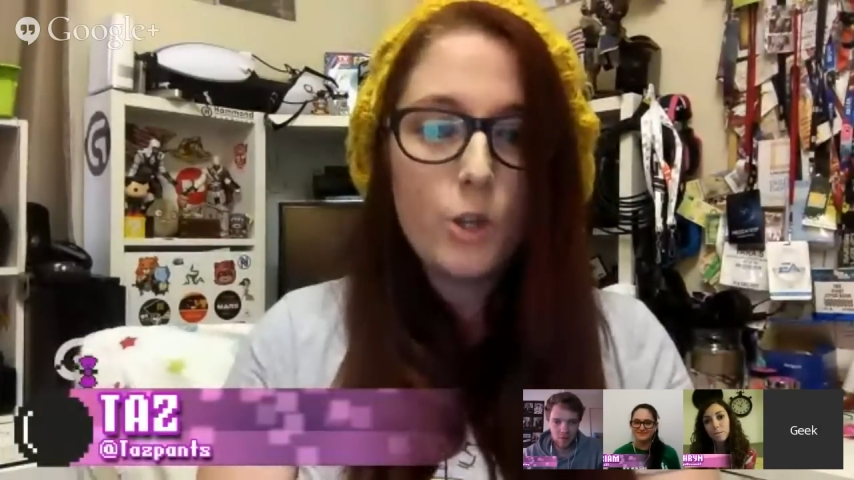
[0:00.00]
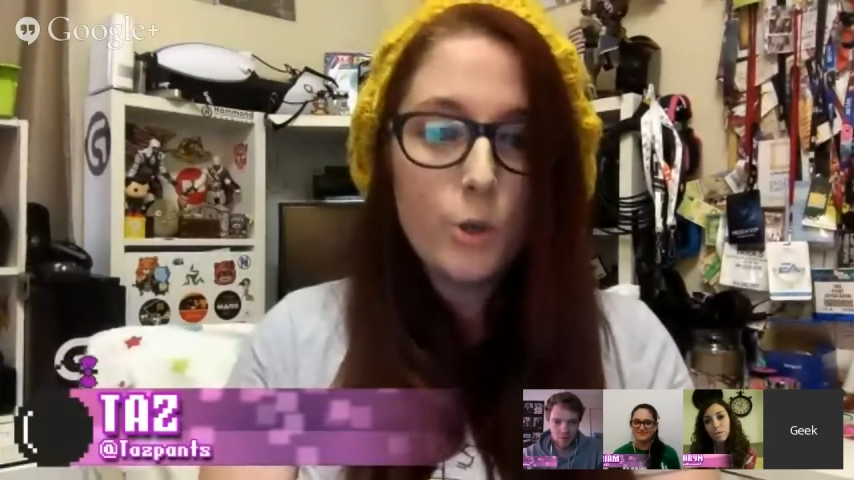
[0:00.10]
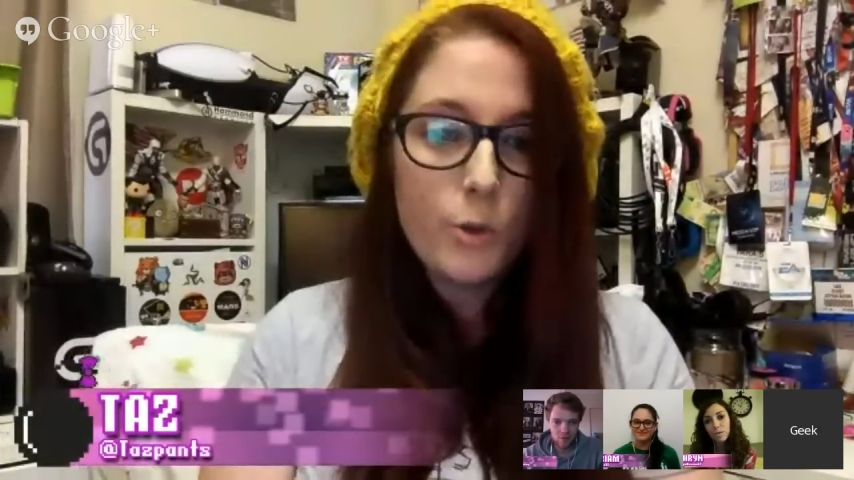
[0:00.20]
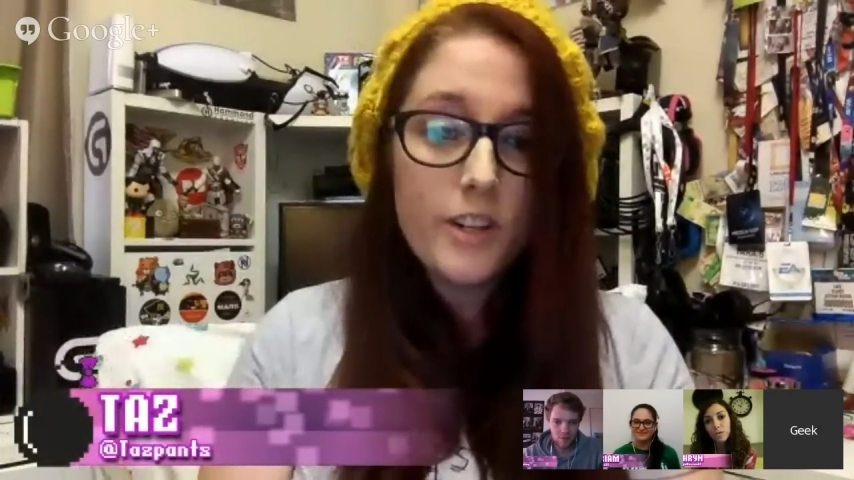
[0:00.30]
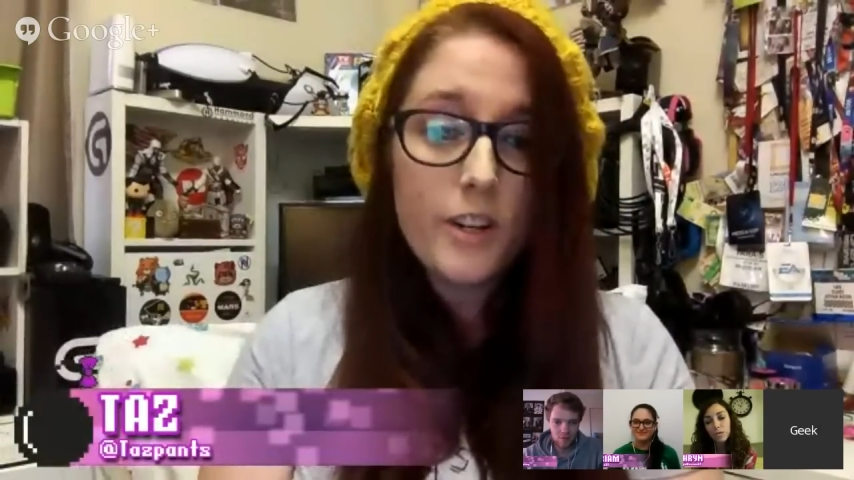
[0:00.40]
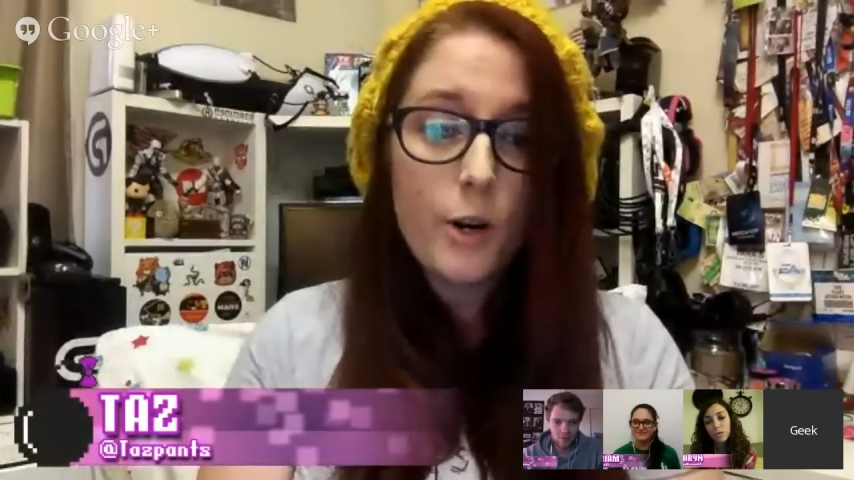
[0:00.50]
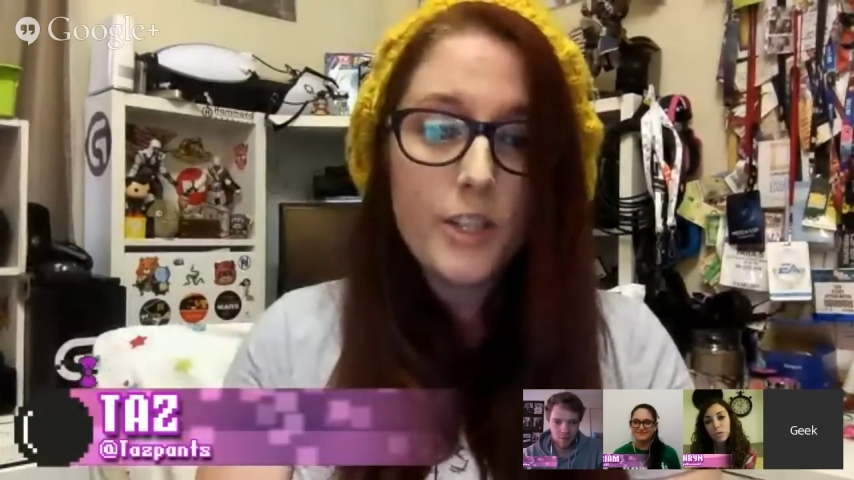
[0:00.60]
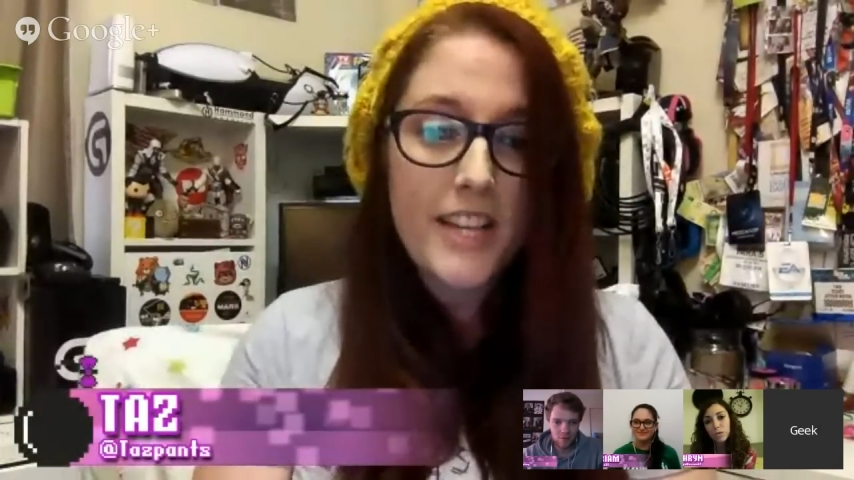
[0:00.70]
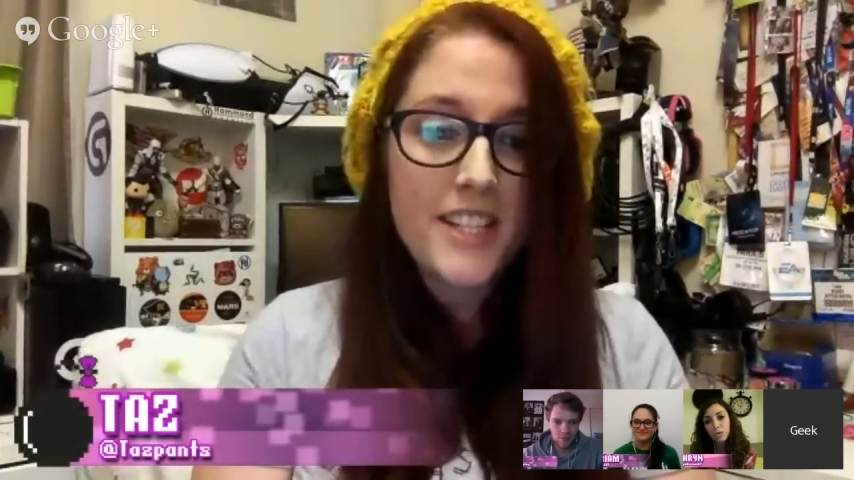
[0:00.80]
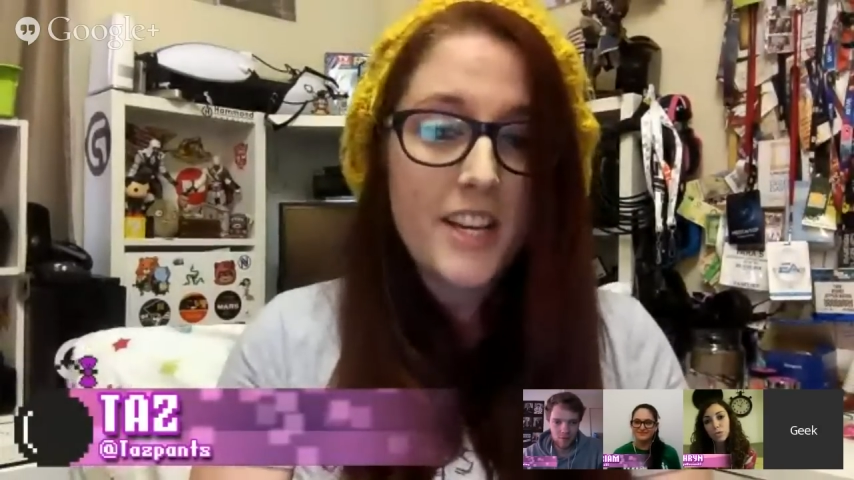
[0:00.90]
you
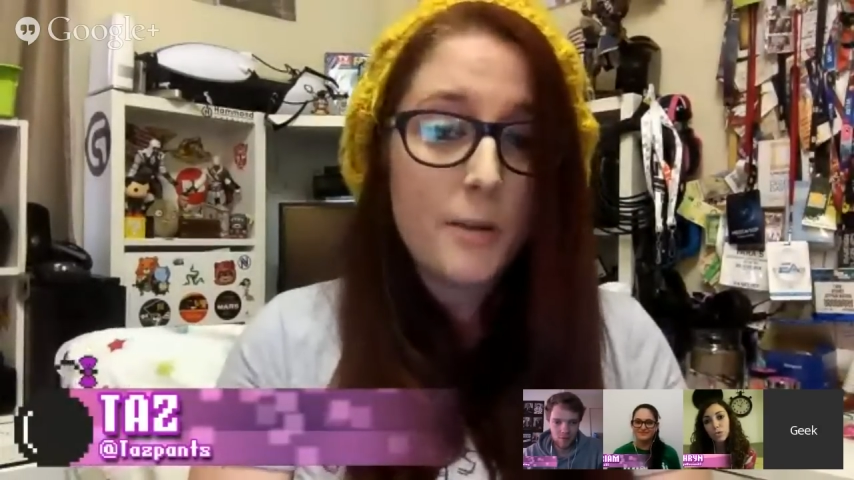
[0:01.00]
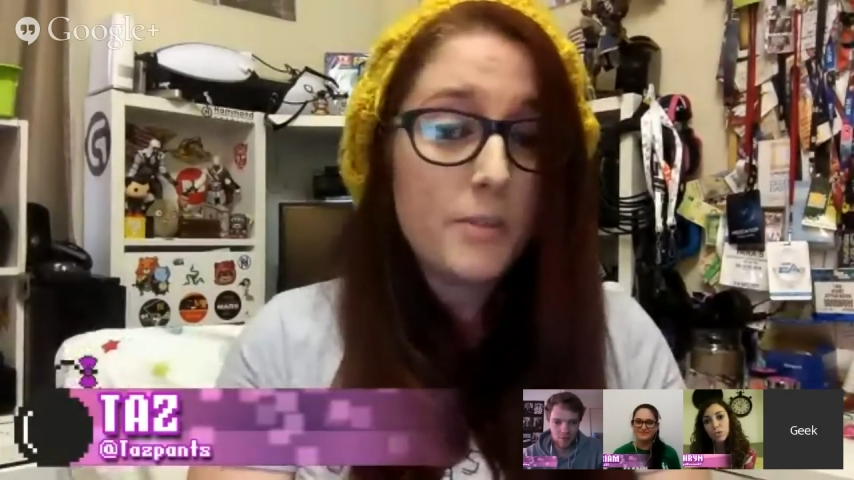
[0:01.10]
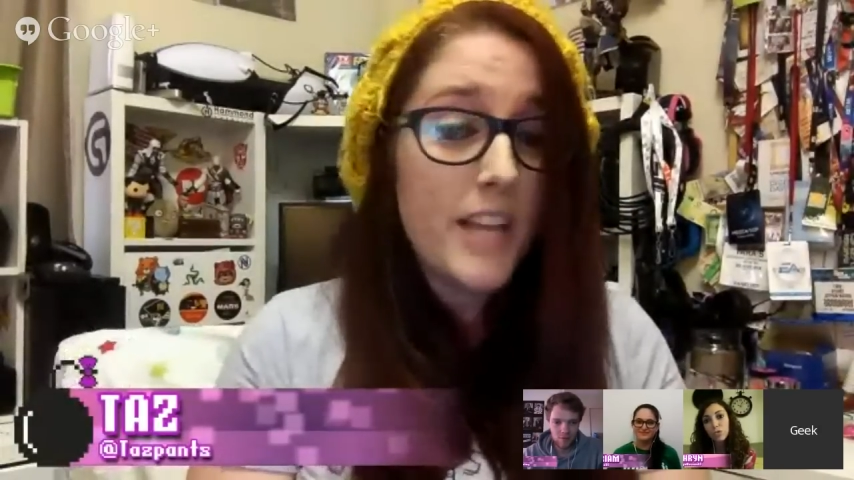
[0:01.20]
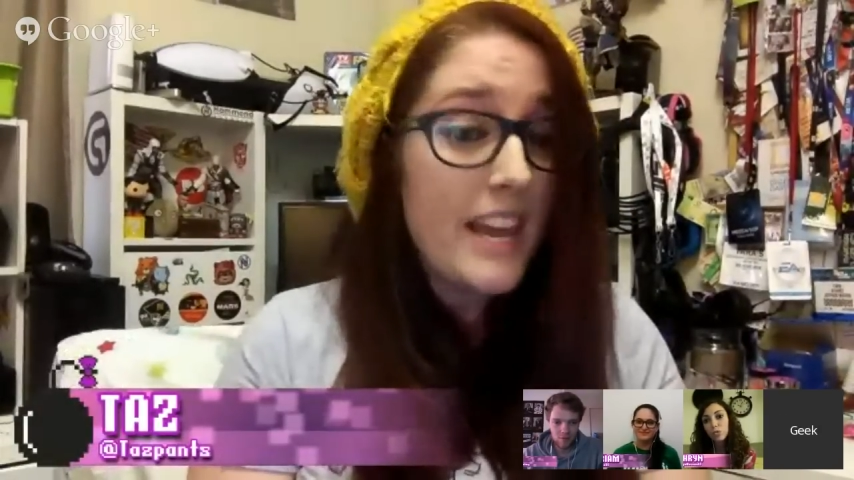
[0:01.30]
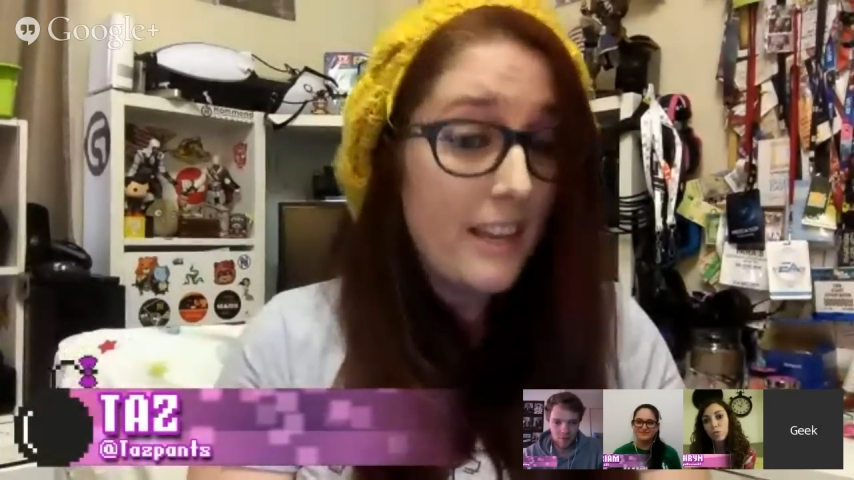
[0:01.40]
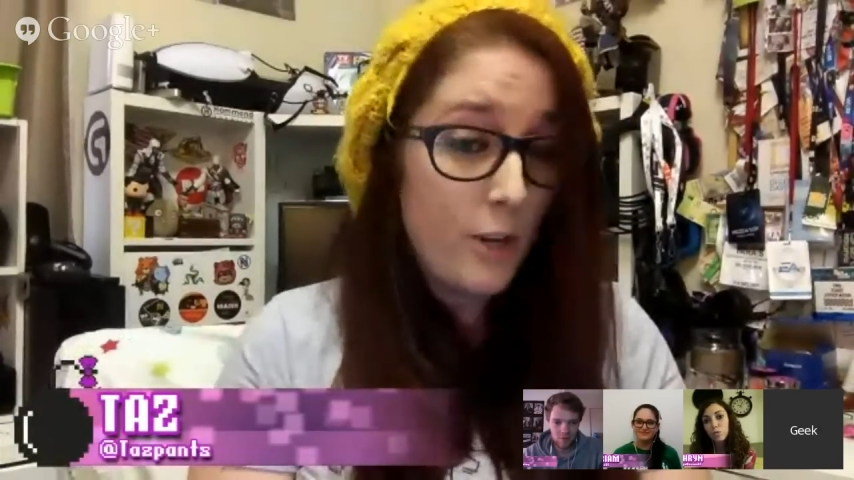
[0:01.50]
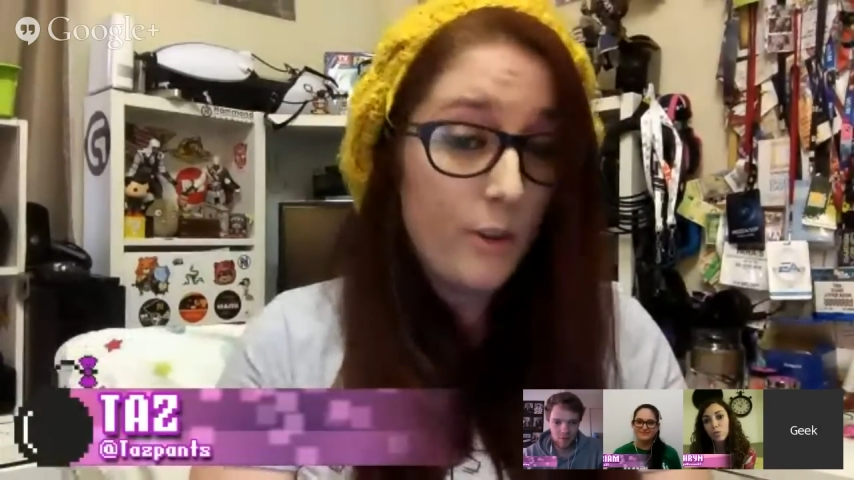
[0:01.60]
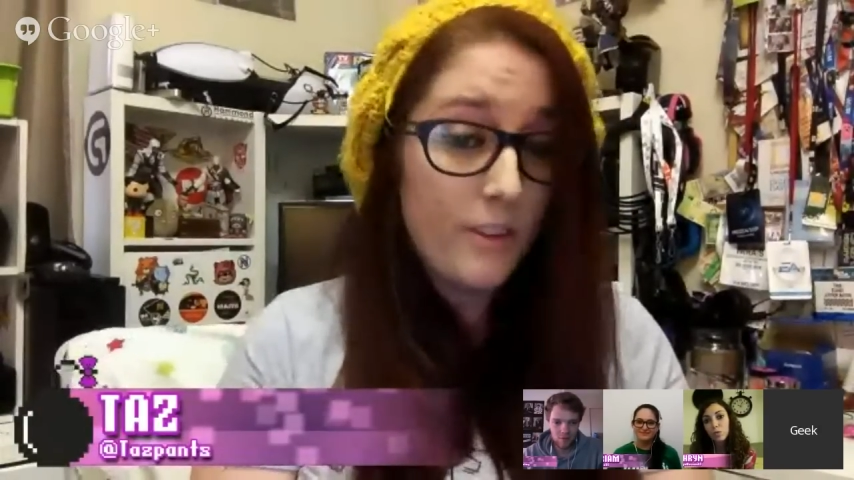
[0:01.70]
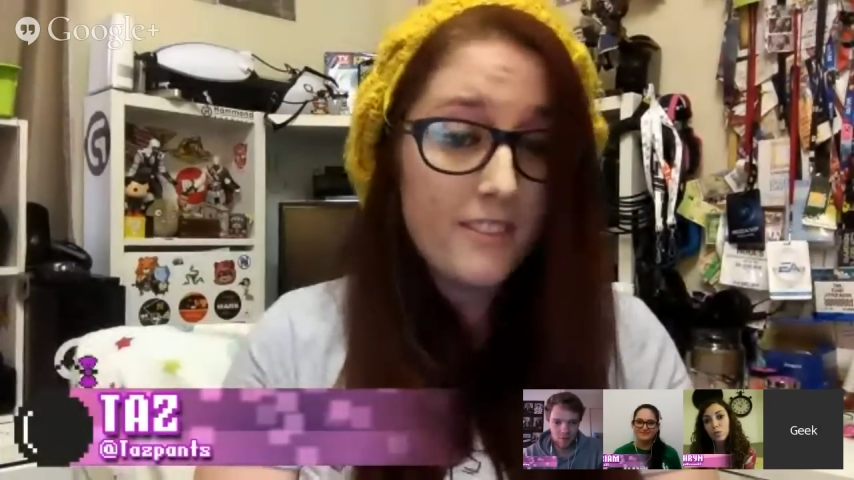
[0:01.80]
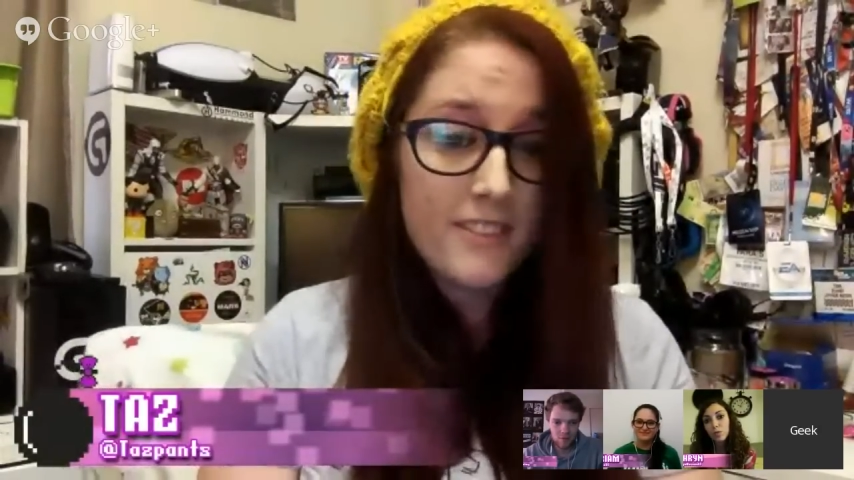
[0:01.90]
or Tatiana playing
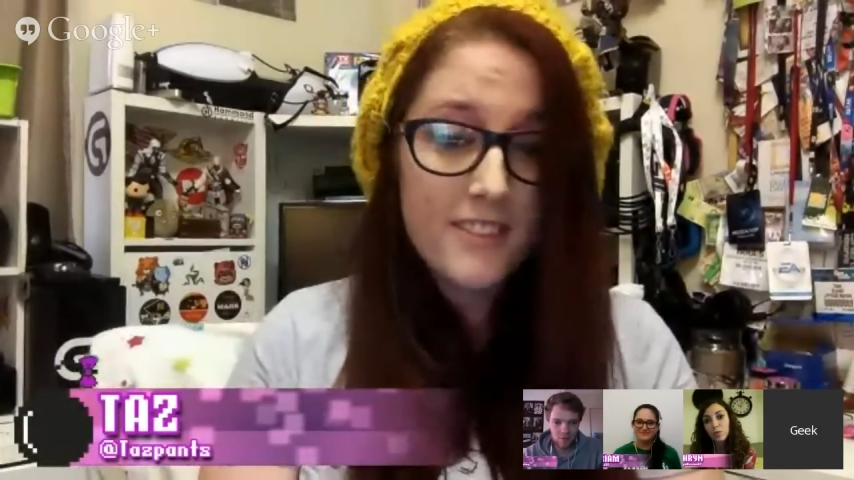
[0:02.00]
you?